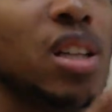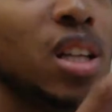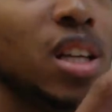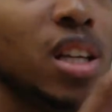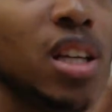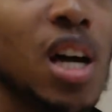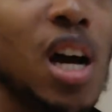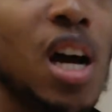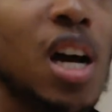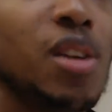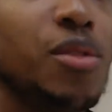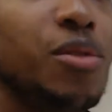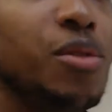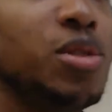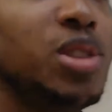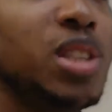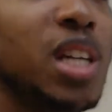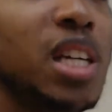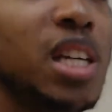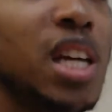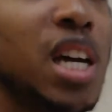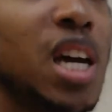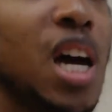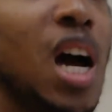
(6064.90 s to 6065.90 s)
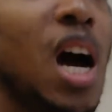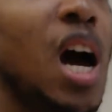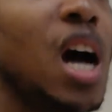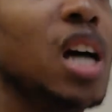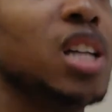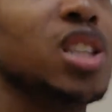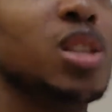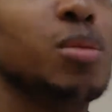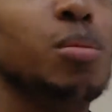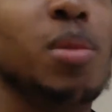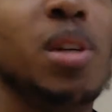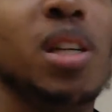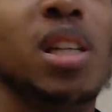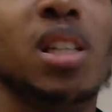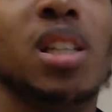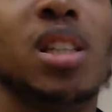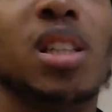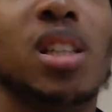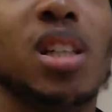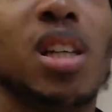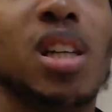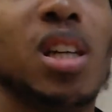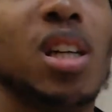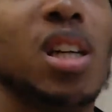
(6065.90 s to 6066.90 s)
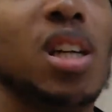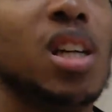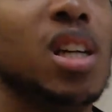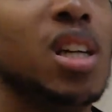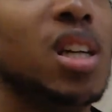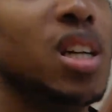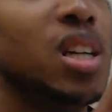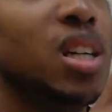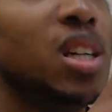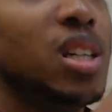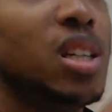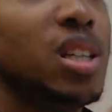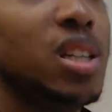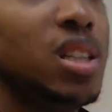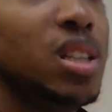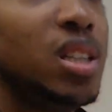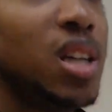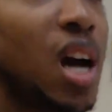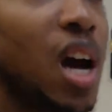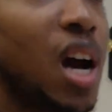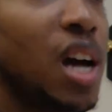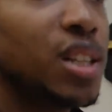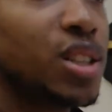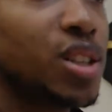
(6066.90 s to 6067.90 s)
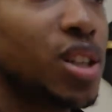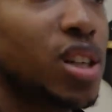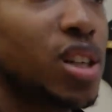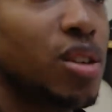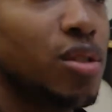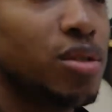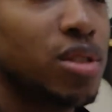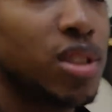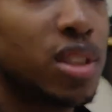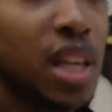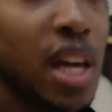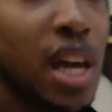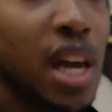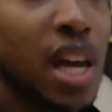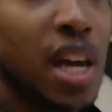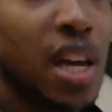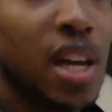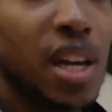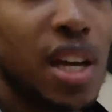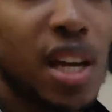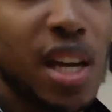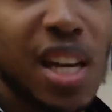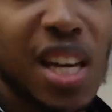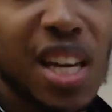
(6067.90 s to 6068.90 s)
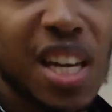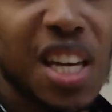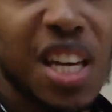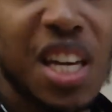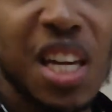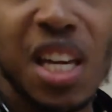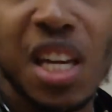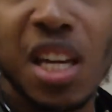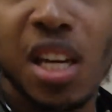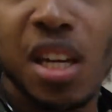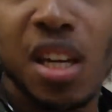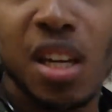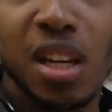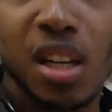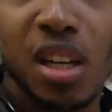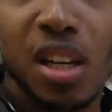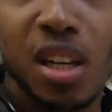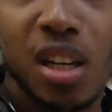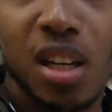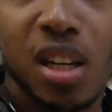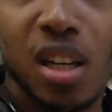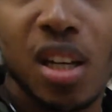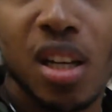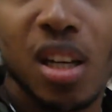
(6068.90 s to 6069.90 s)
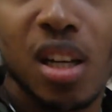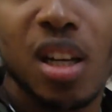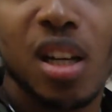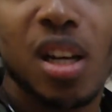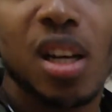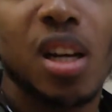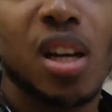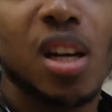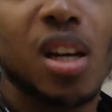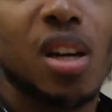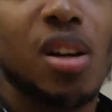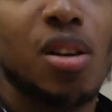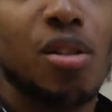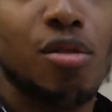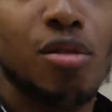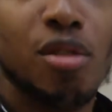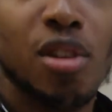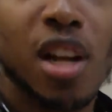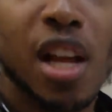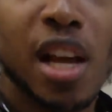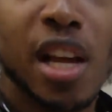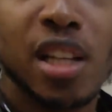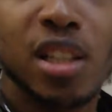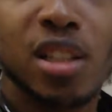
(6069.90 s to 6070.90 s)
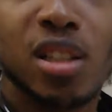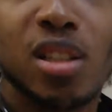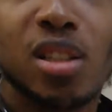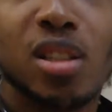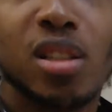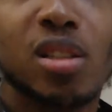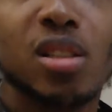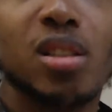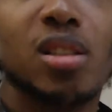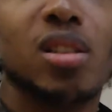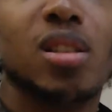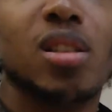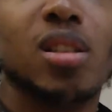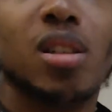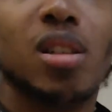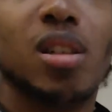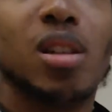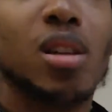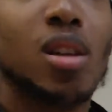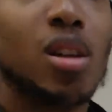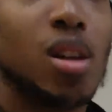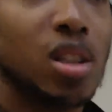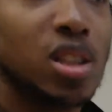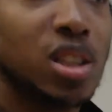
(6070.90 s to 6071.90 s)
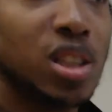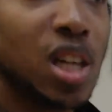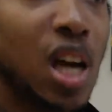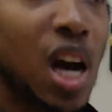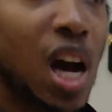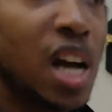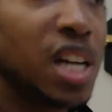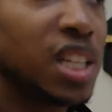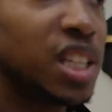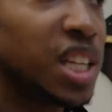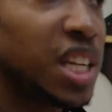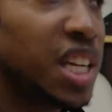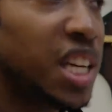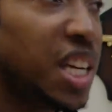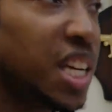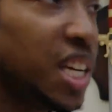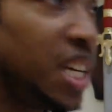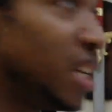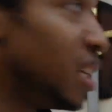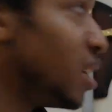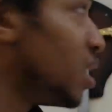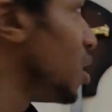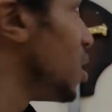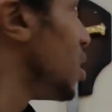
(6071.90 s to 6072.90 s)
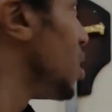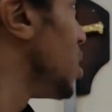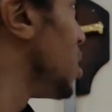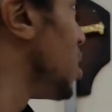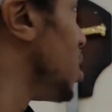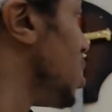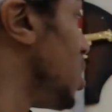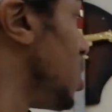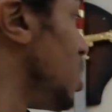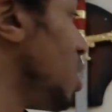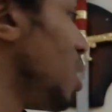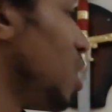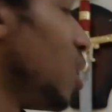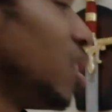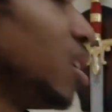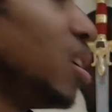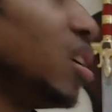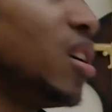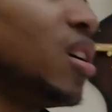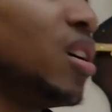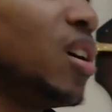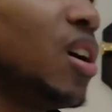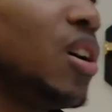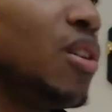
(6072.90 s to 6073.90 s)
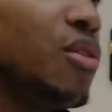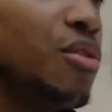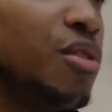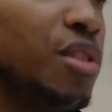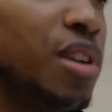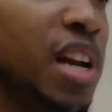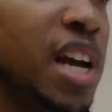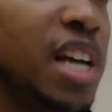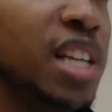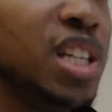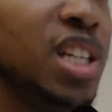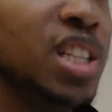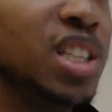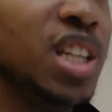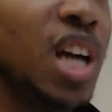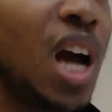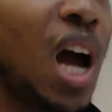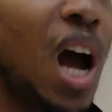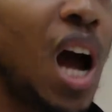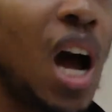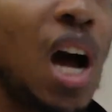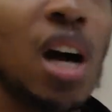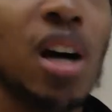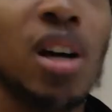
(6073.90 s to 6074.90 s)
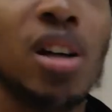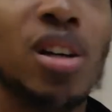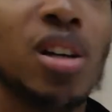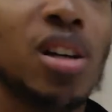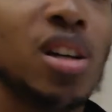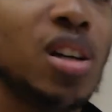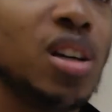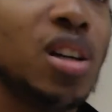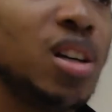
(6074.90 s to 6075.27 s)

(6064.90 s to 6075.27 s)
the ya, if you say yaya to me, ya is gonna say he relate. Because ya is he, relate is ya.